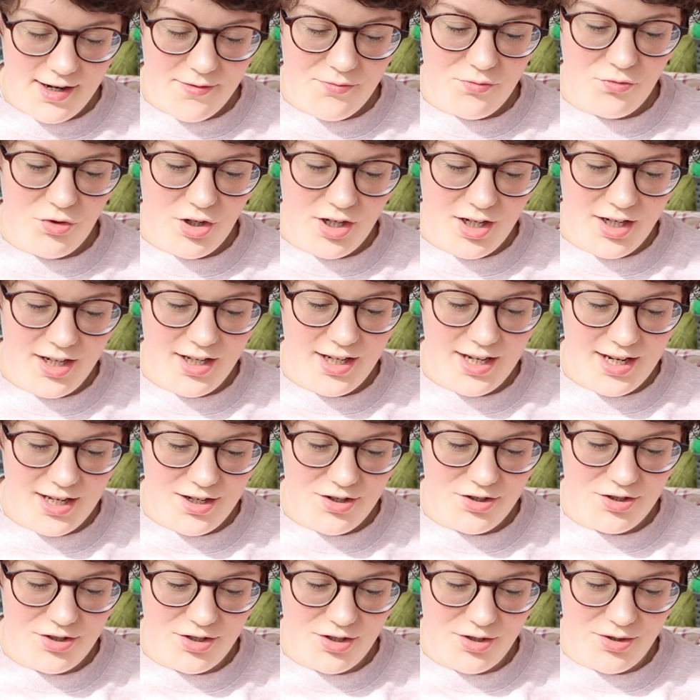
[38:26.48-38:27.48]
am really
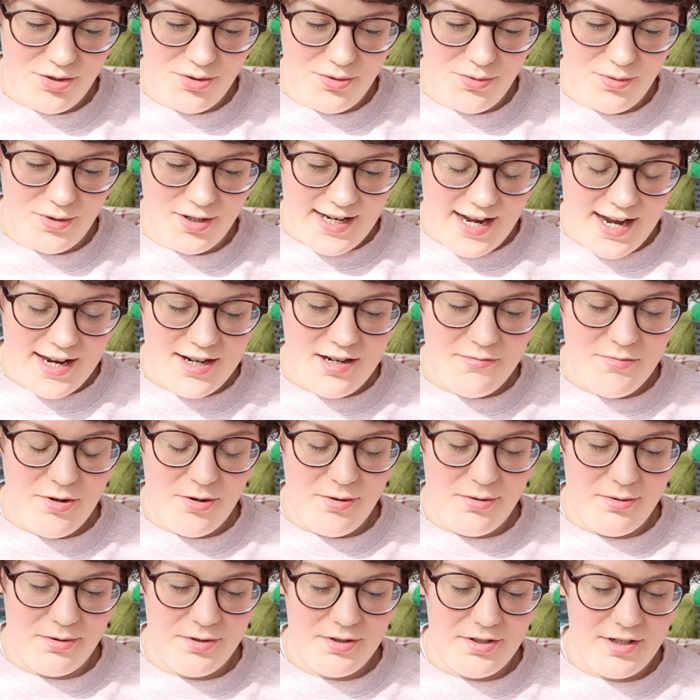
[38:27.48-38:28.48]
into
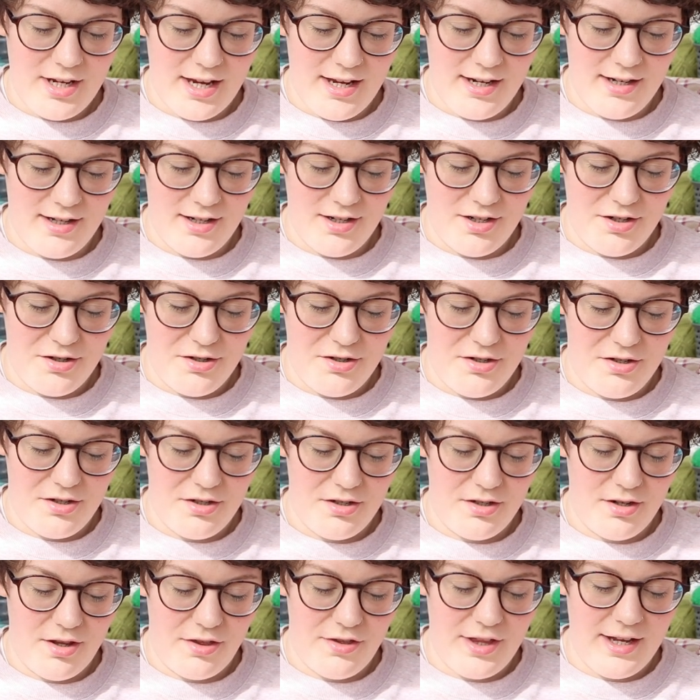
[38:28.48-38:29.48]
animals and
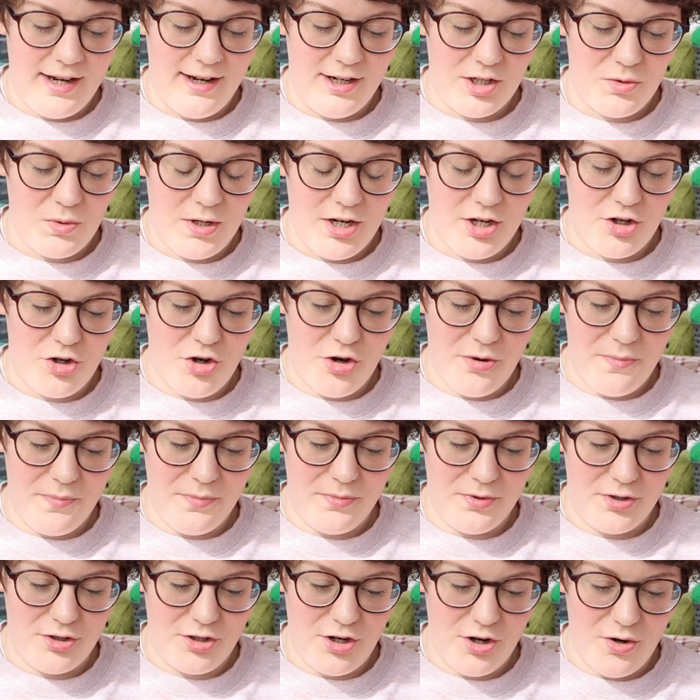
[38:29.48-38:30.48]
things when it
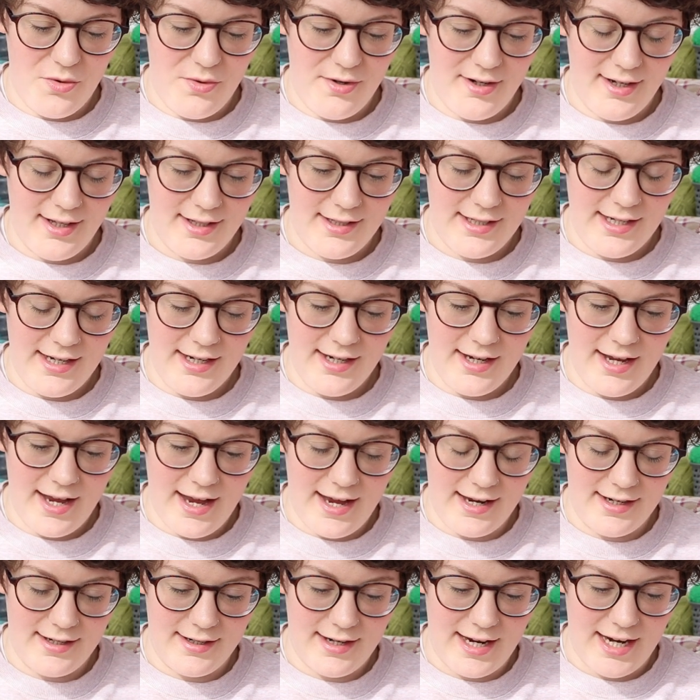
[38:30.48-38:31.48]
comes to knitting,
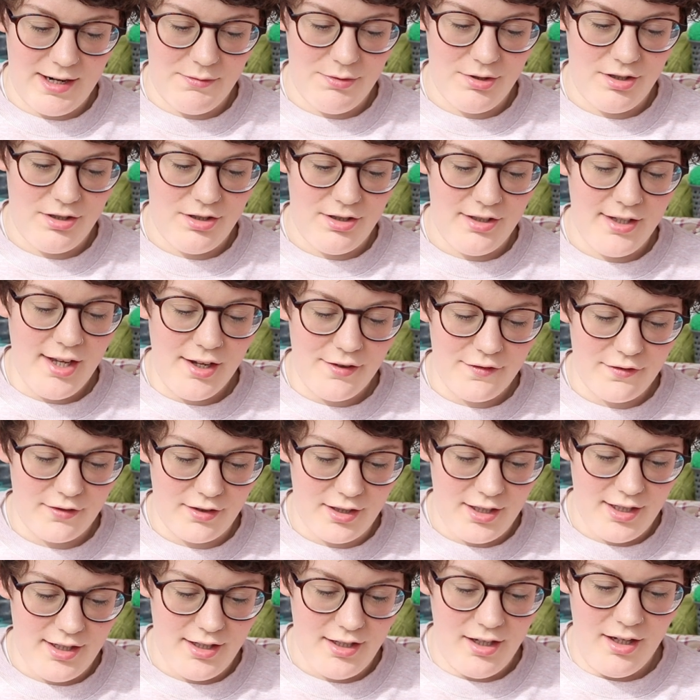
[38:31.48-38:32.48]
and I would
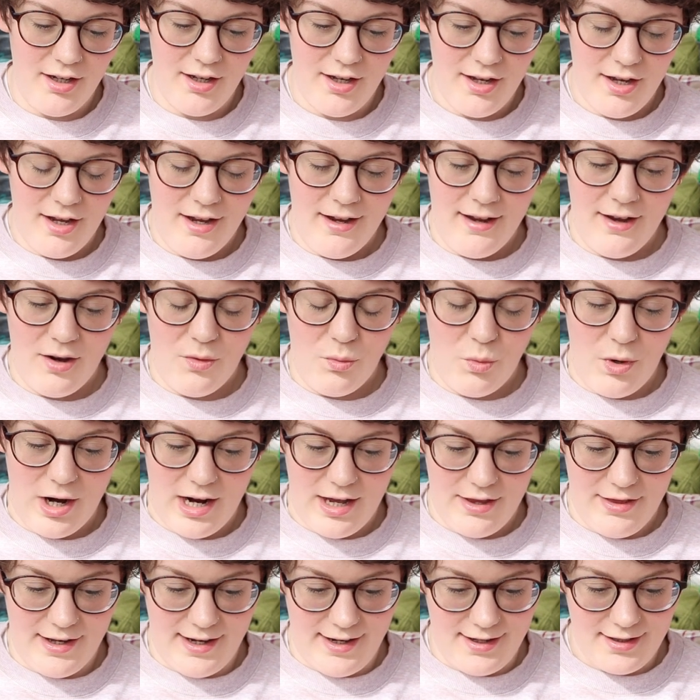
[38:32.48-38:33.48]
definitely
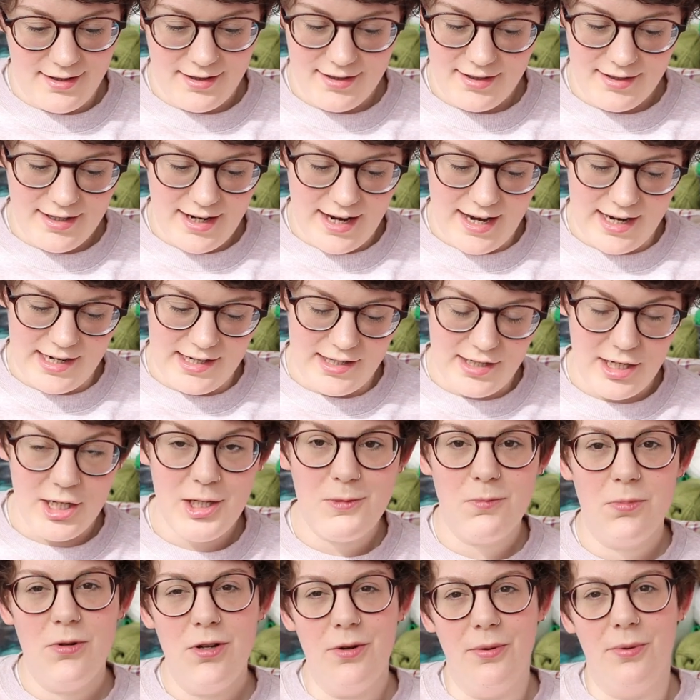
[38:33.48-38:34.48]
wear that, and
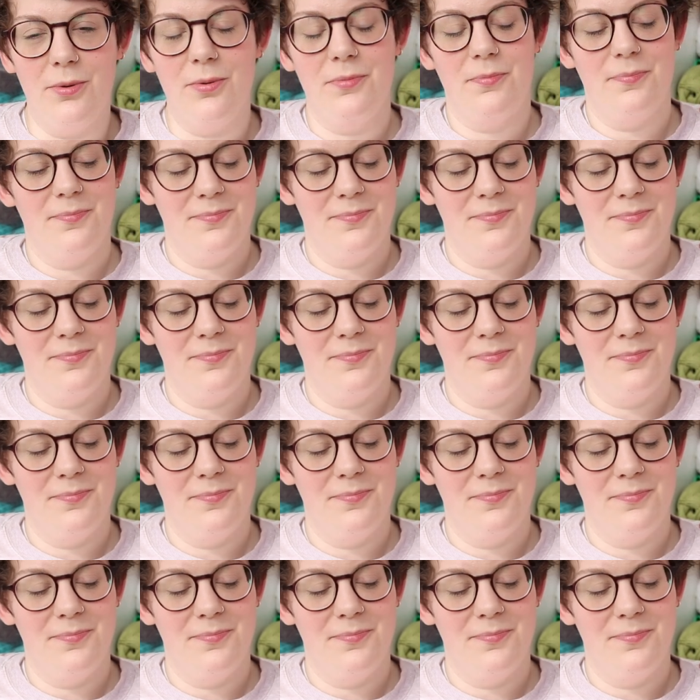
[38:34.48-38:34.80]
it's blue.